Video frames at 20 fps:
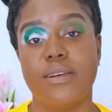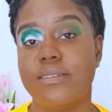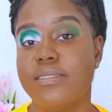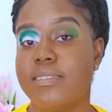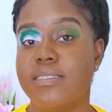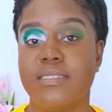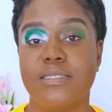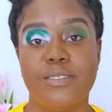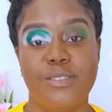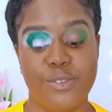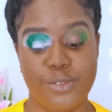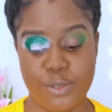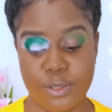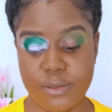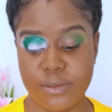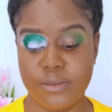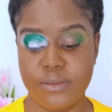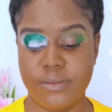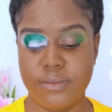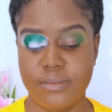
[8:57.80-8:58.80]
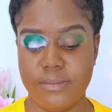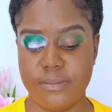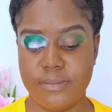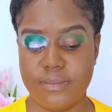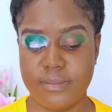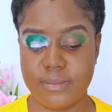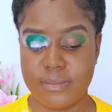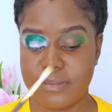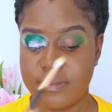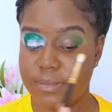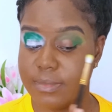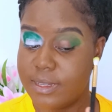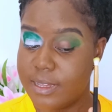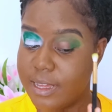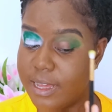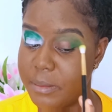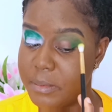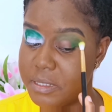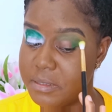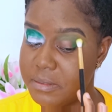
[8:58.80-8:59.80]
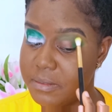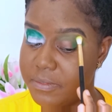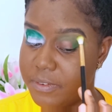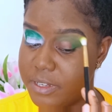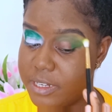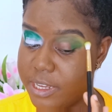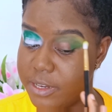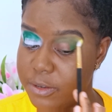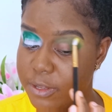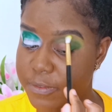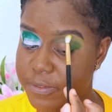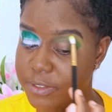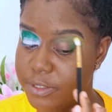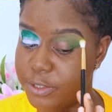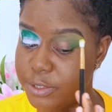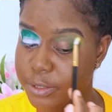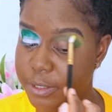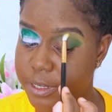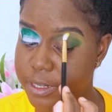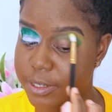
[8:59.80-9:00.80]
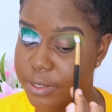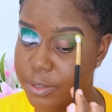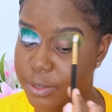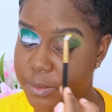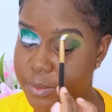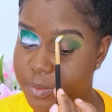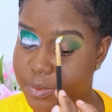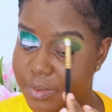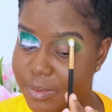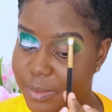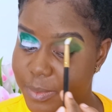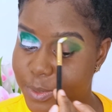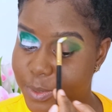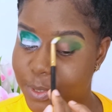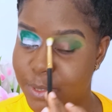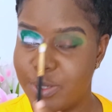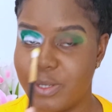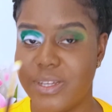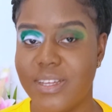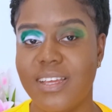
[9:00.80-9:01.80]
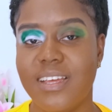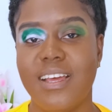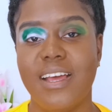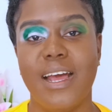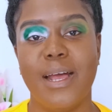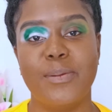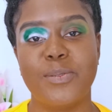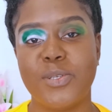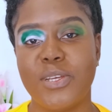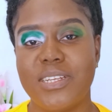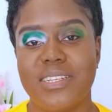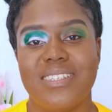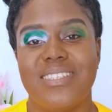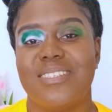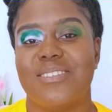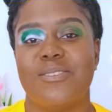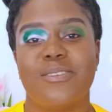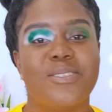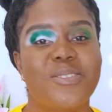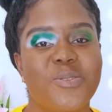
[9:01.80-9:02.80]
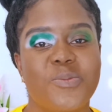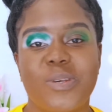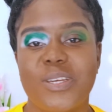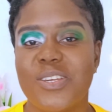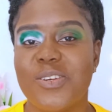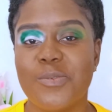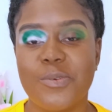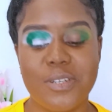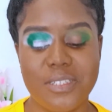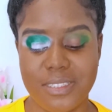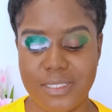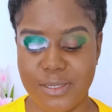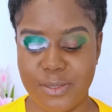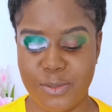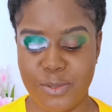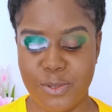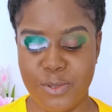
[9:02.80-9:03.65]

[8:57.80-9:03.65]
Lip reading: See the struggle. I mean, funny enough, it's showing up, but I'm sure this is not the way you want it to